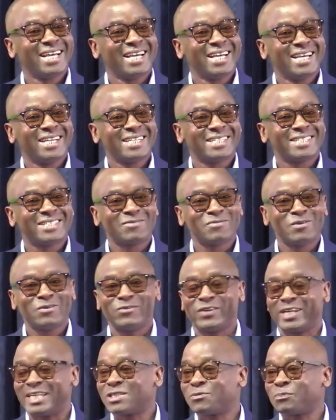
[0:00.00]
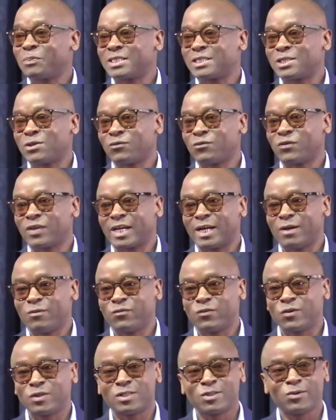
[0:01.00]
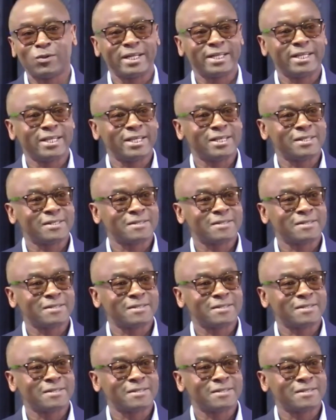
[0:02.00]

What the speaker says: very specific. I'm 41 years.